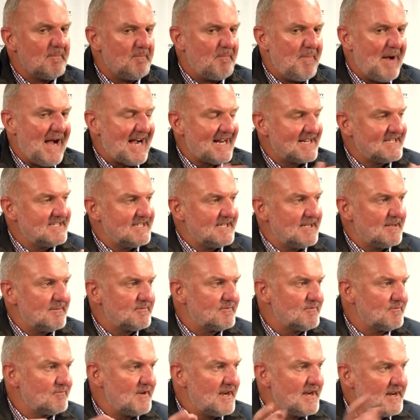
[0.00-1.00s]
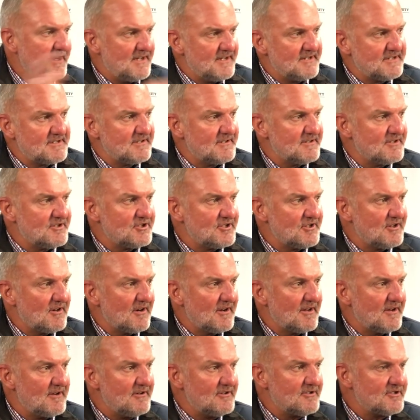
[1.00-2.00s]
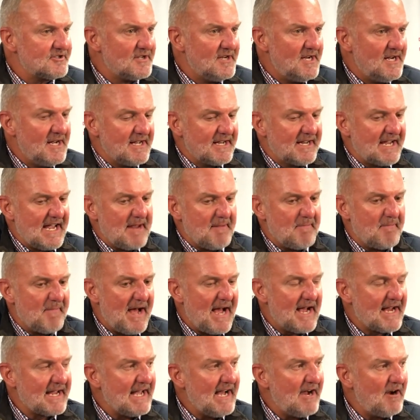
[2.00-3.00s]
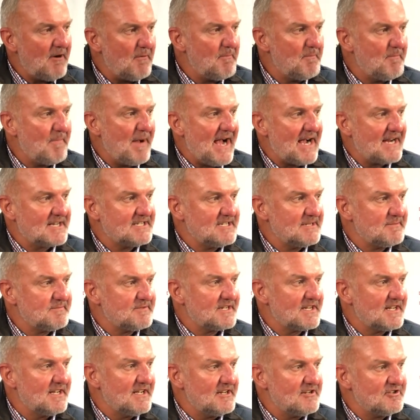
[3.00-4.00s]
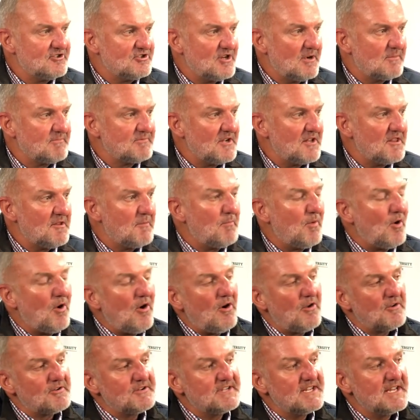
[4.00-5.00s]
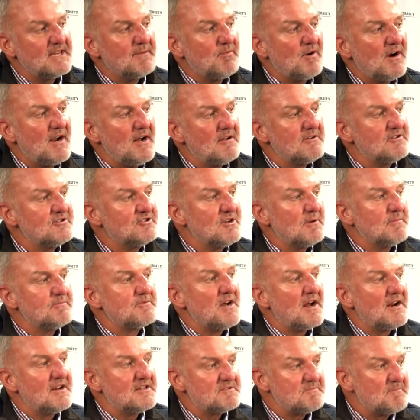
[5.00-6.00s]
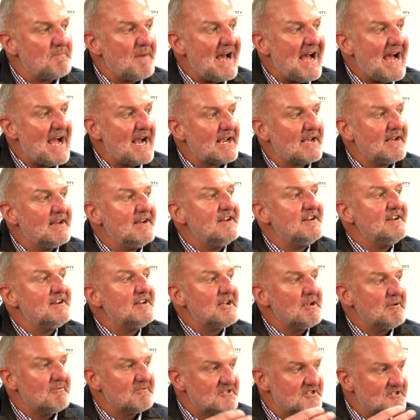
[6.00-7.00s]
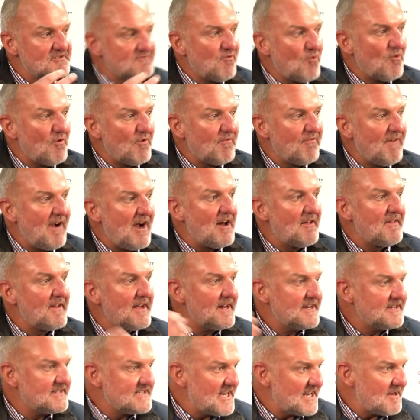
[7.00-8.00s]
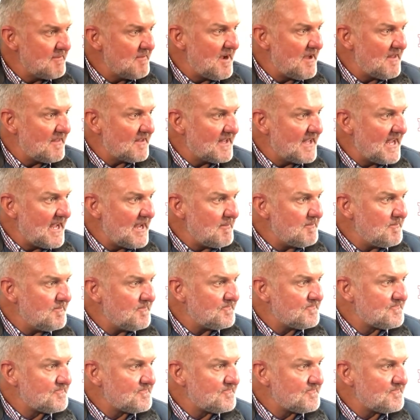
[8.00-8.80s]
back tip, ran into the cheerleaders, came back out, back tipped again, jumped on the ball, D. Brown jumped on his back. It was his fourth foul, they had to take him out of the game.